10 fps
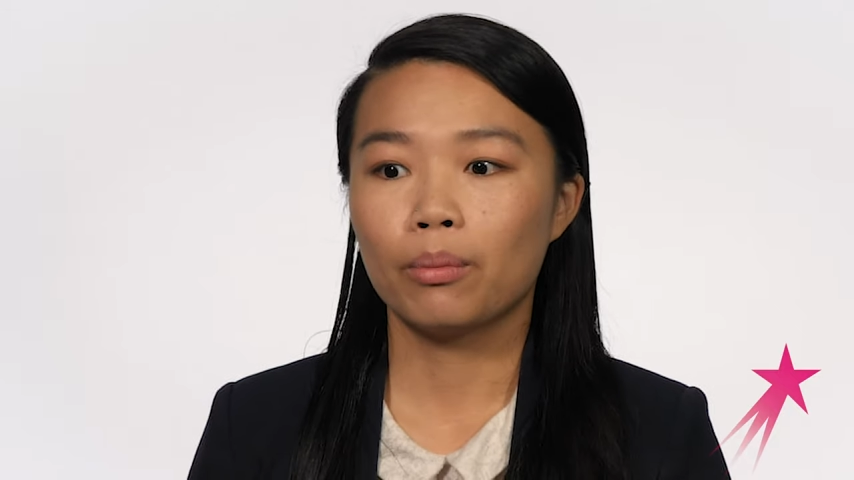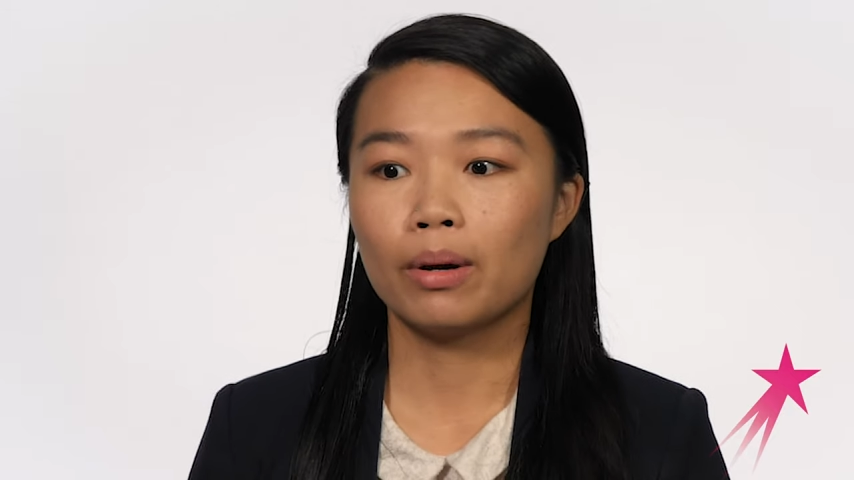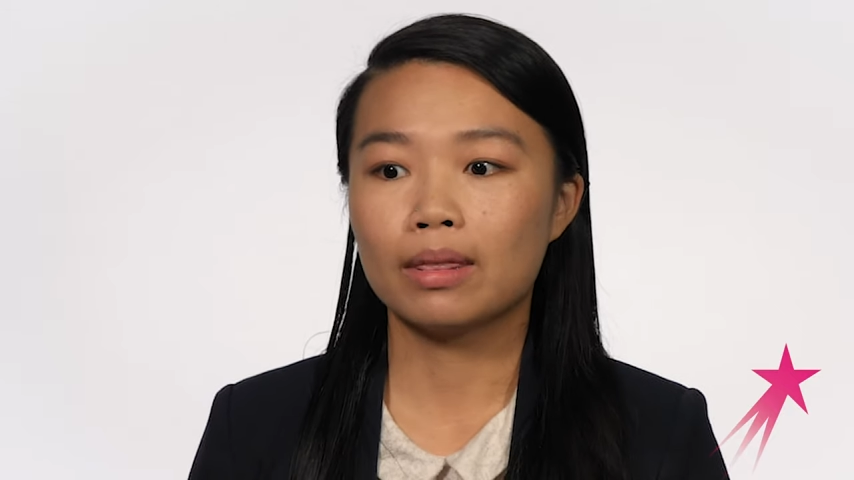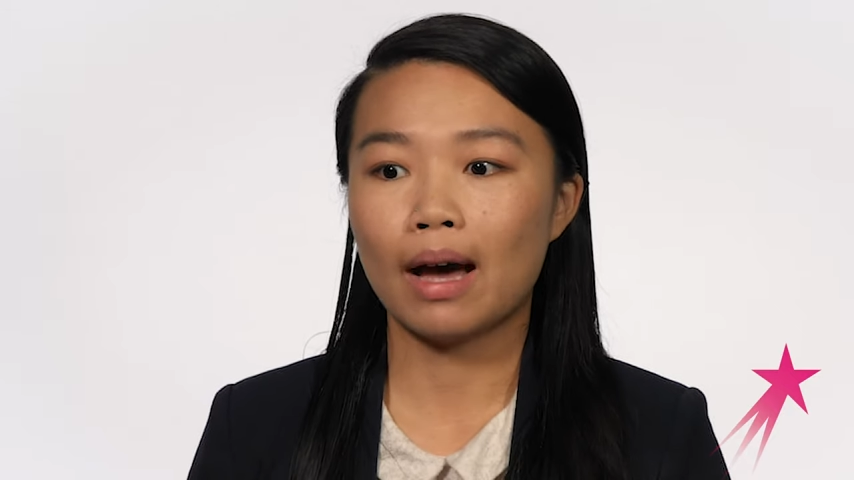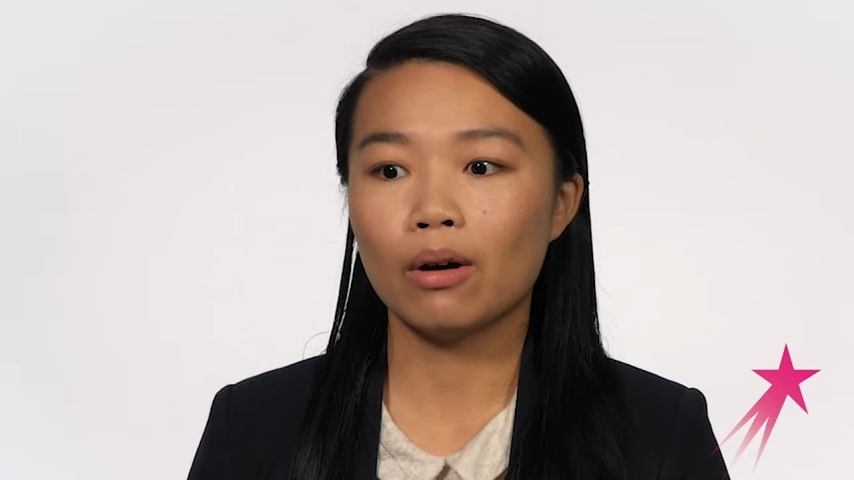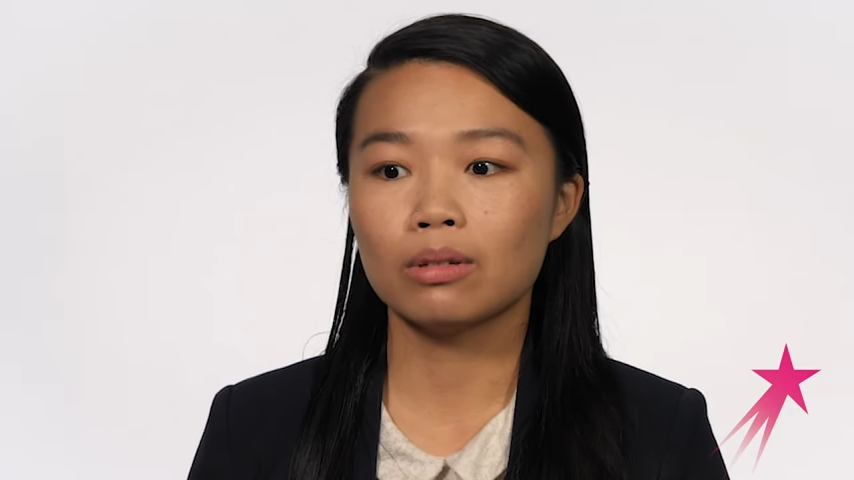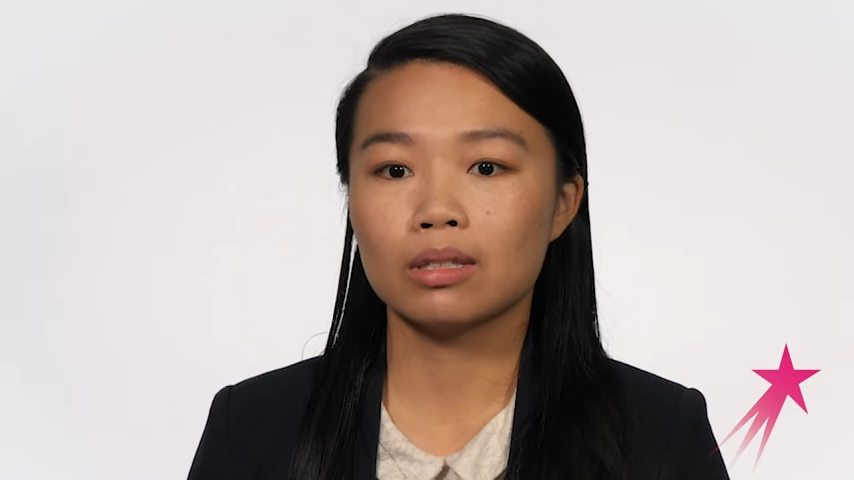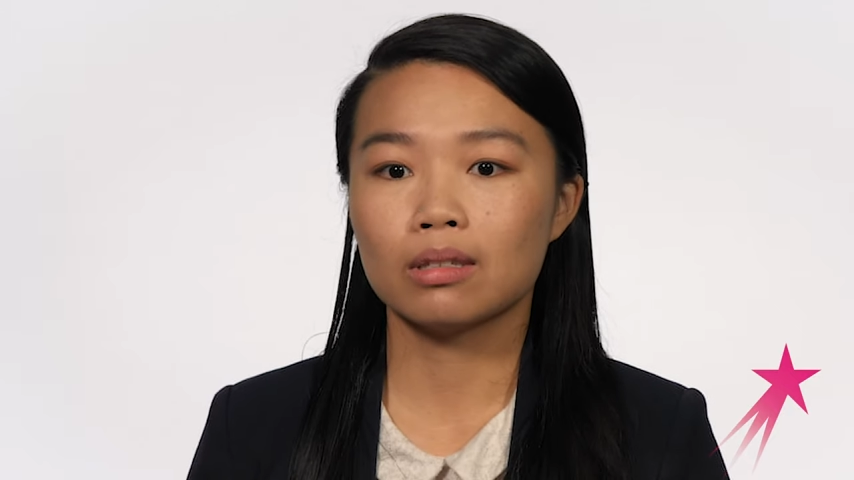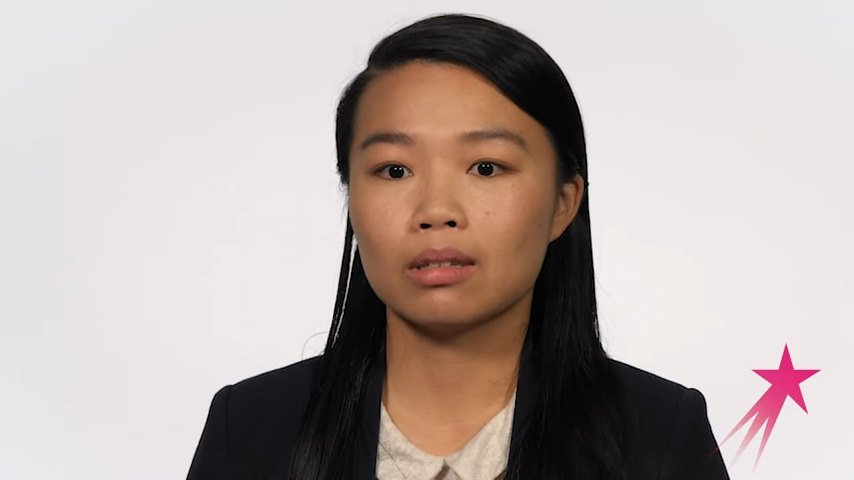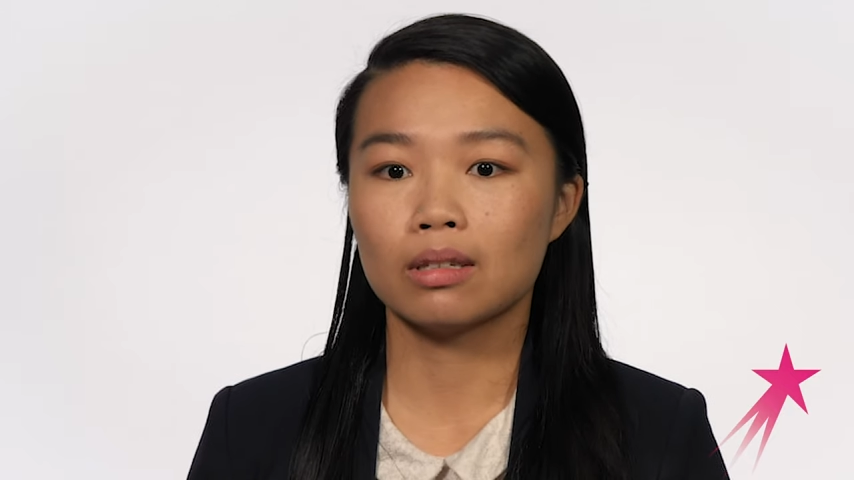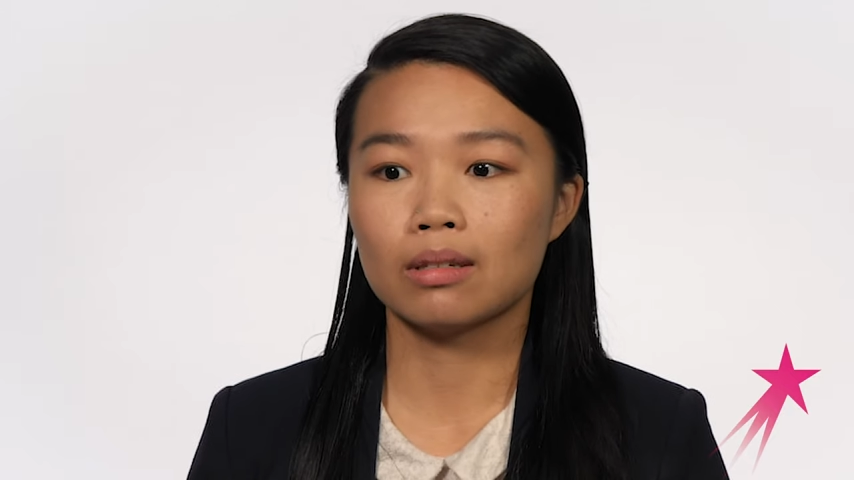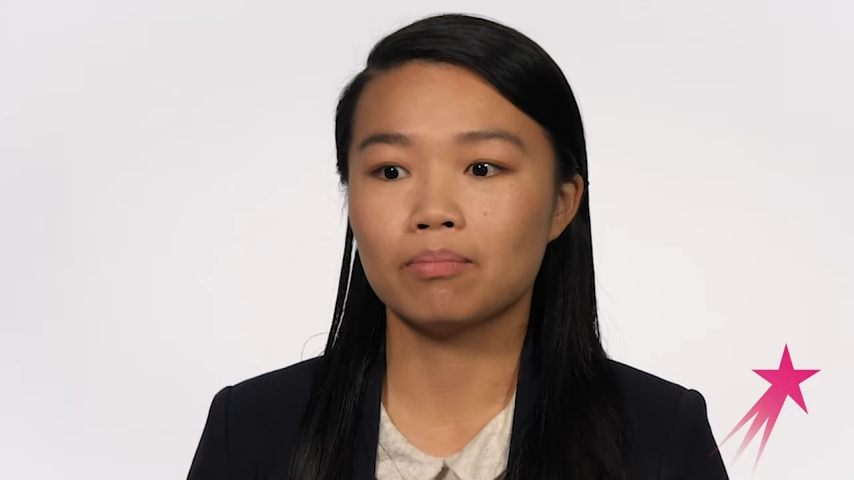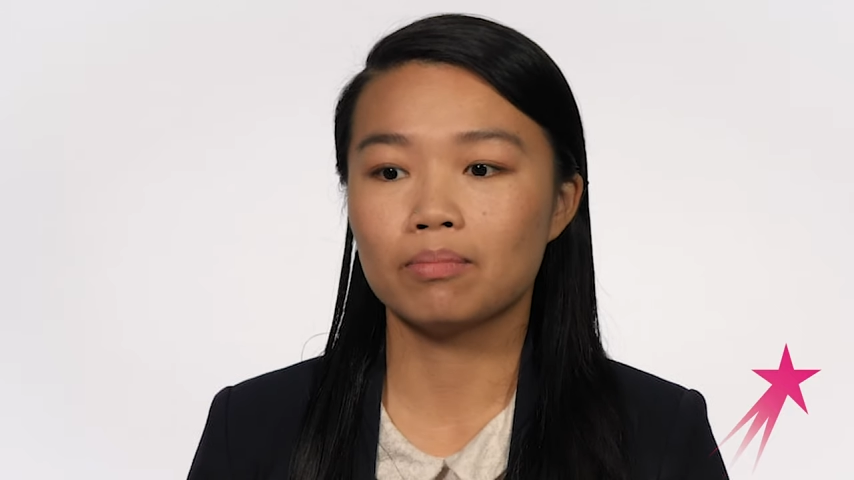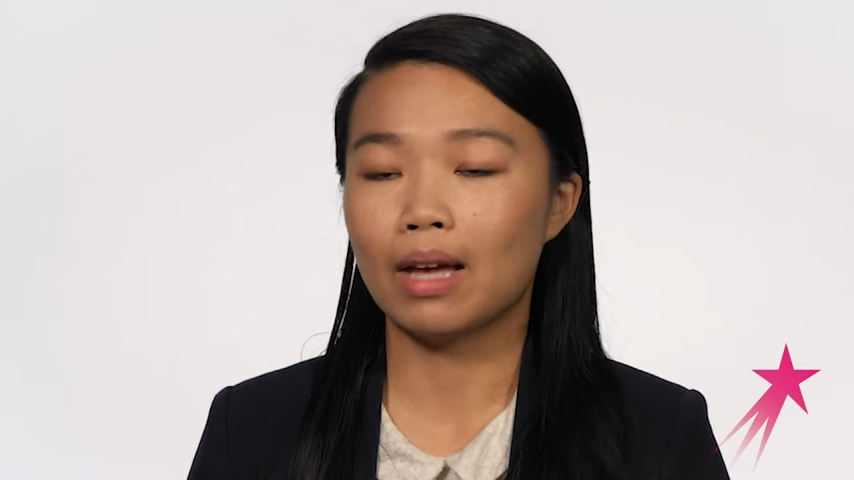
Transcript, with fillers: Without the